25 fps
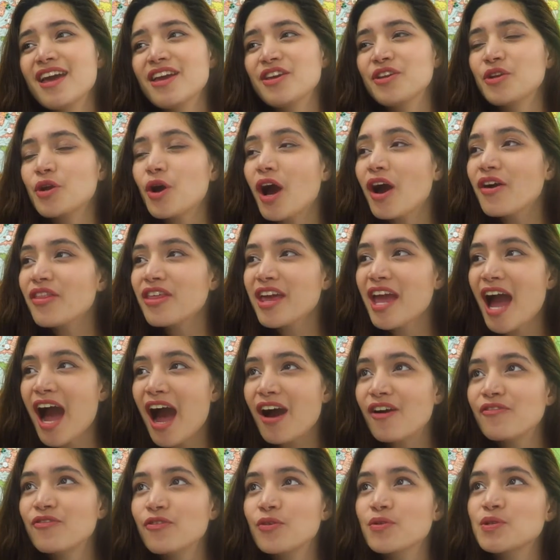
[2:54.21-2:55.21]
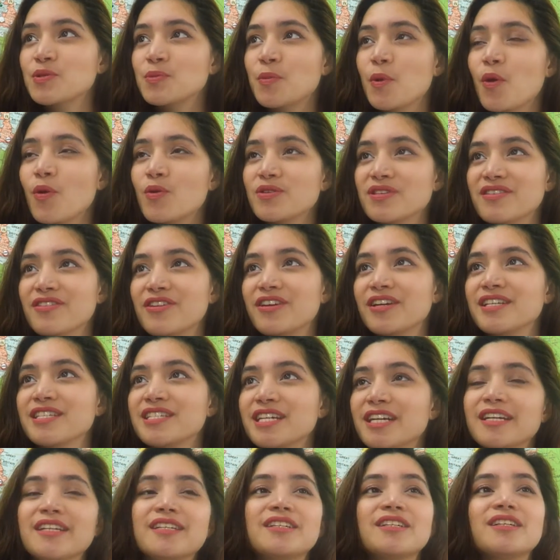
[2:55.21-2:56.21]
You know how they have those posts that are
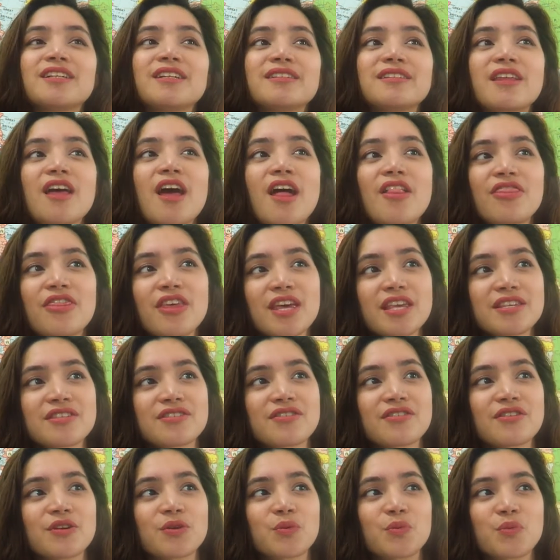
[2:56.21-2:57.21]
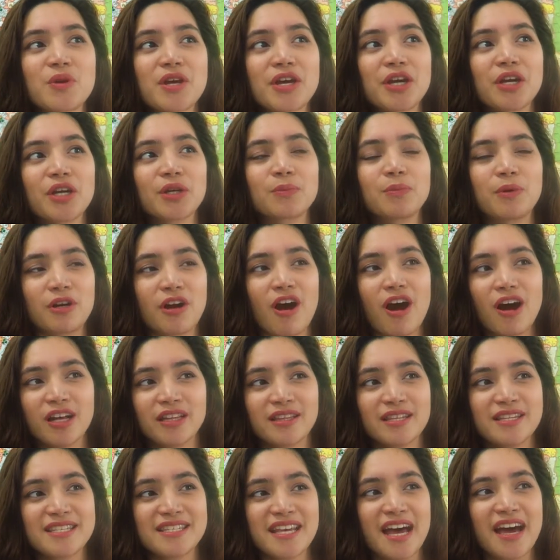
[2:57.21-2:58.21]
entitled things that are weird but
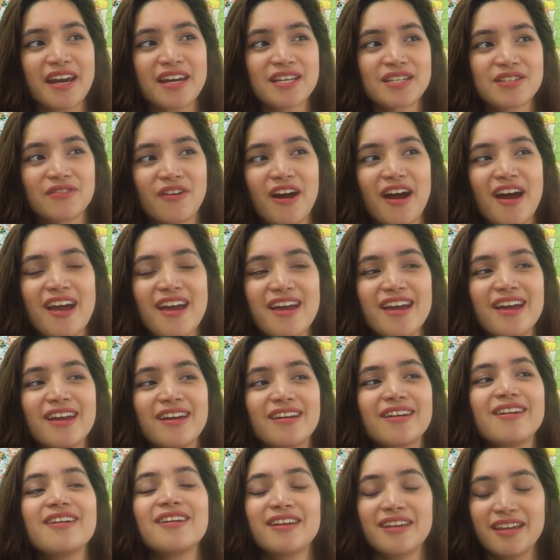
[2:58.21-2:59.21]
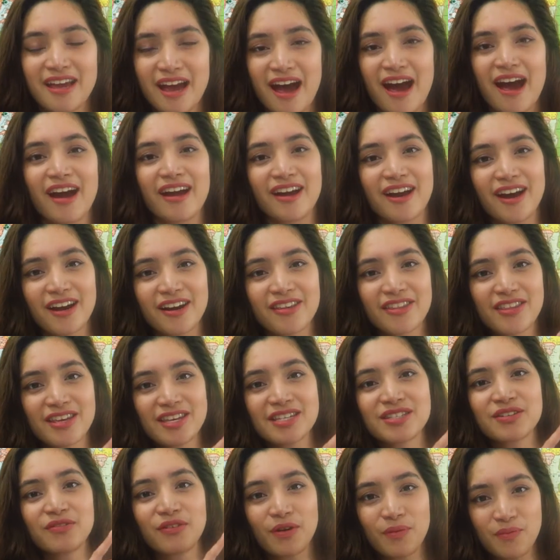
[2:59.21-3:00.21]
oddly satisfying? Yeah, I got
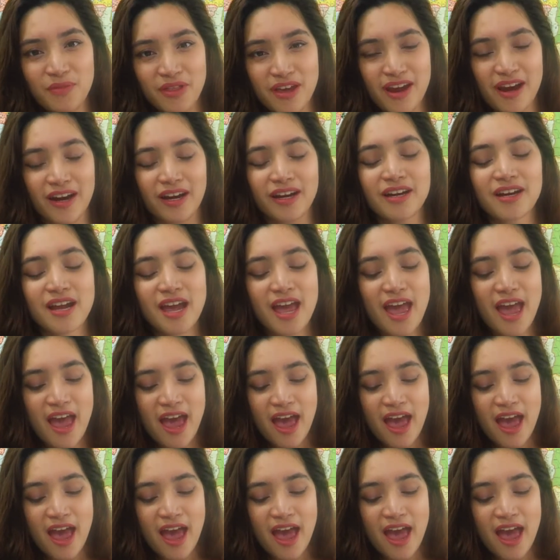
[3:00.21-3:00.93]
this from there,